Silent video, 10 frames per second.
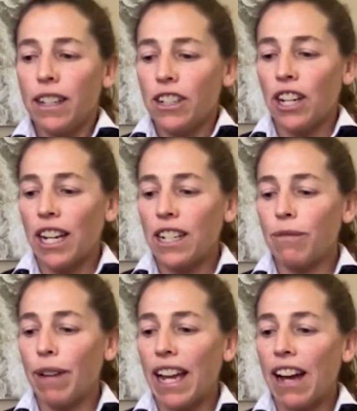change in
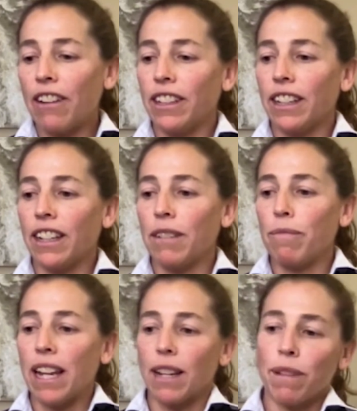my outlook could
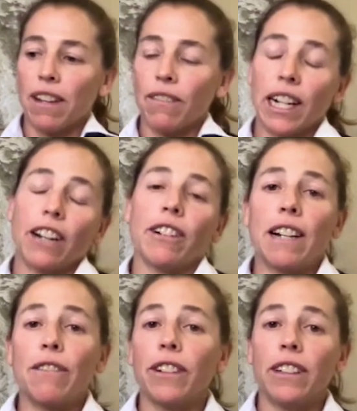make me very
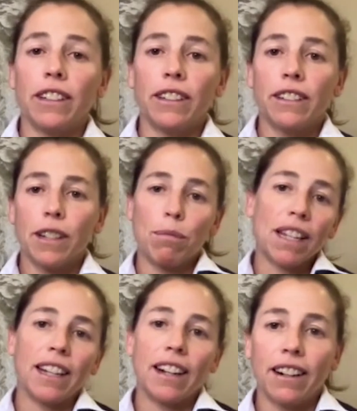grateful to be
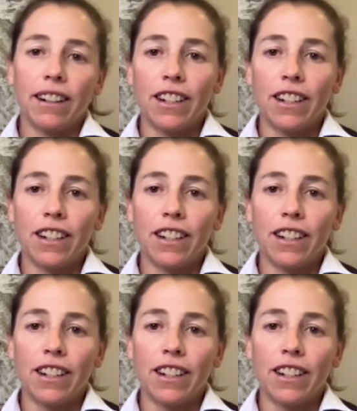there,